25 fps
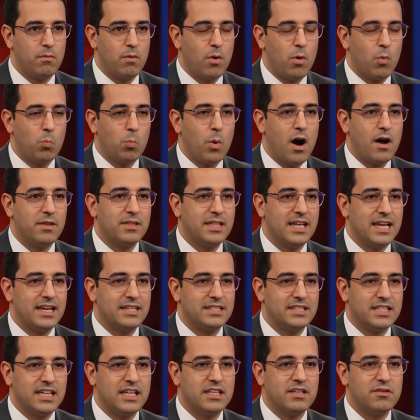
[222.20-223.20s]
While the
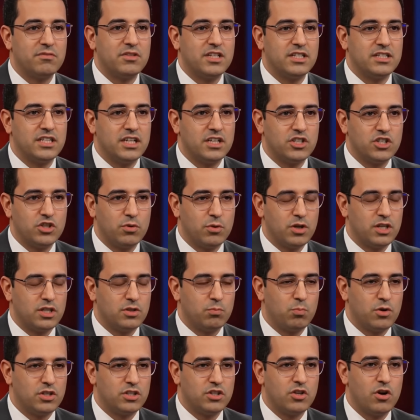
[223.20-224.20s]
extent of his injuries
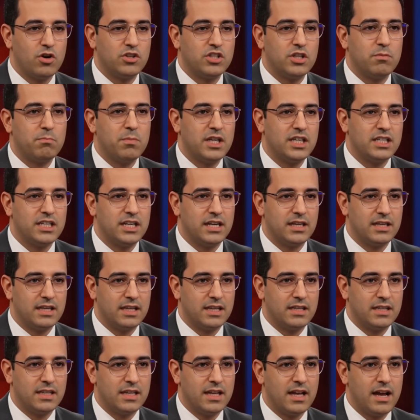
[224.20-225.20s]
was not immediately
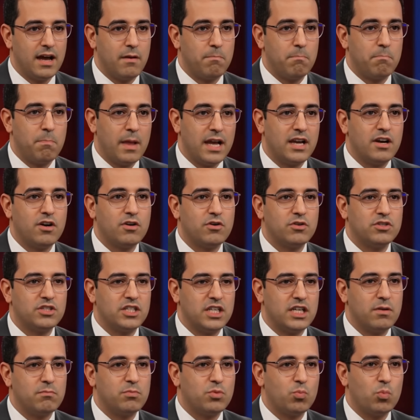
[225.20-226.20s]
clear, medical
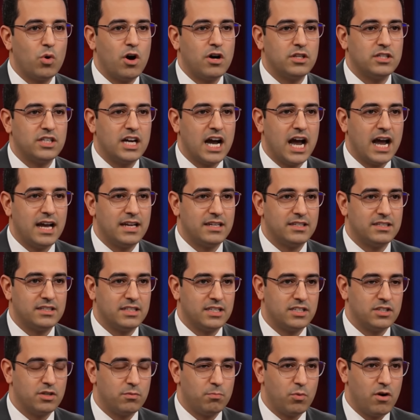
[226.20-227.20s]
teams worked
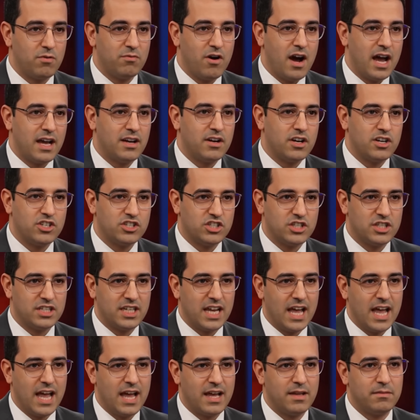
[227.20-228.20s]
tirelessly to provide urgent
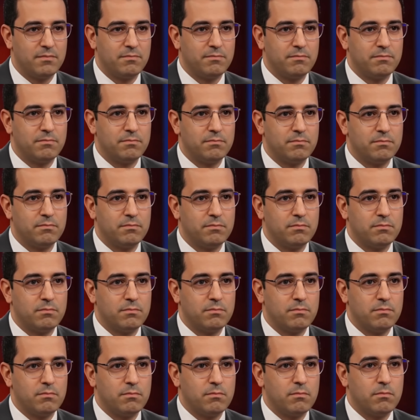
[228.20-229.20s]
care.
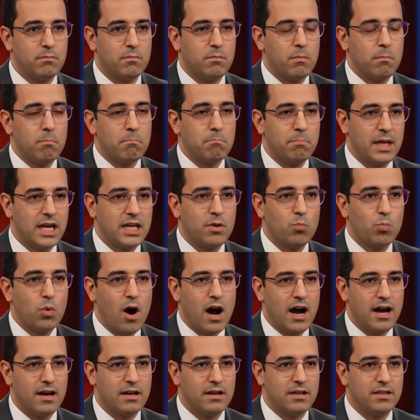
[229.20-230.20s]

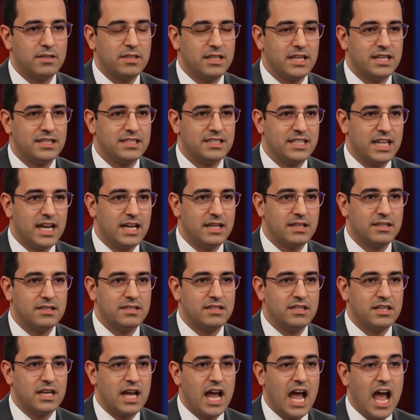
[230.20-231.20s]
Meanwhile, the
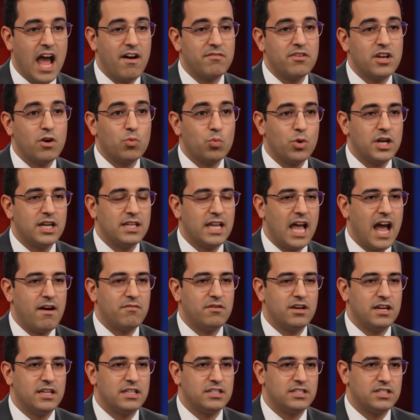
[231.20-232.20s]
assailants, having wreaked
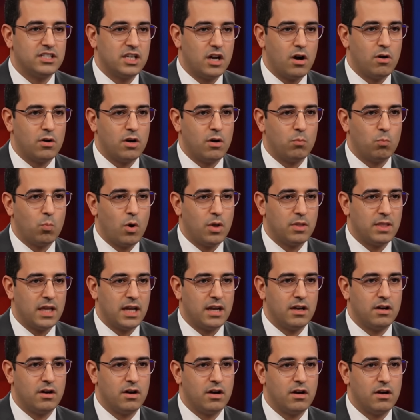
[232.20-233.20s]
havoc and stolen what they
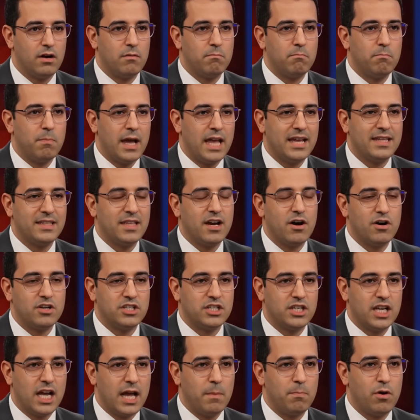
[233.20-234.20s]
could, made their
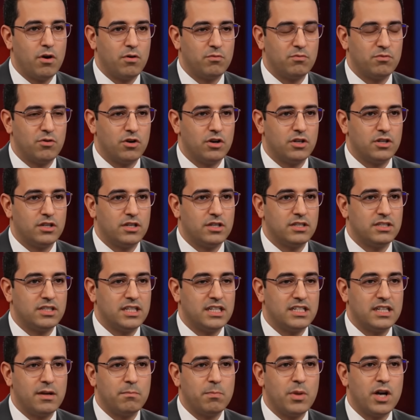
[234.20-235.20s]
escape on foot,
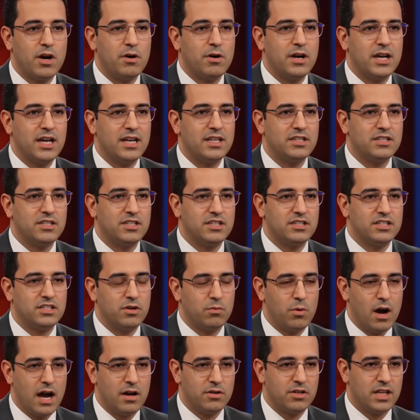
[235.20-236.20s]
disappearing into the
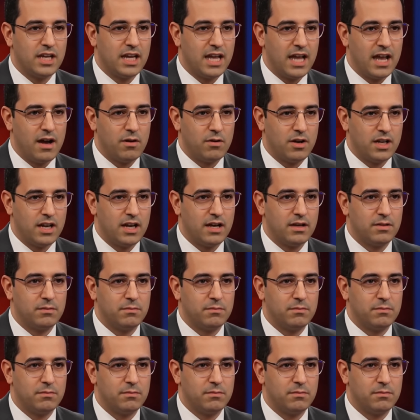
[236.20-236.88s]
surrounding area.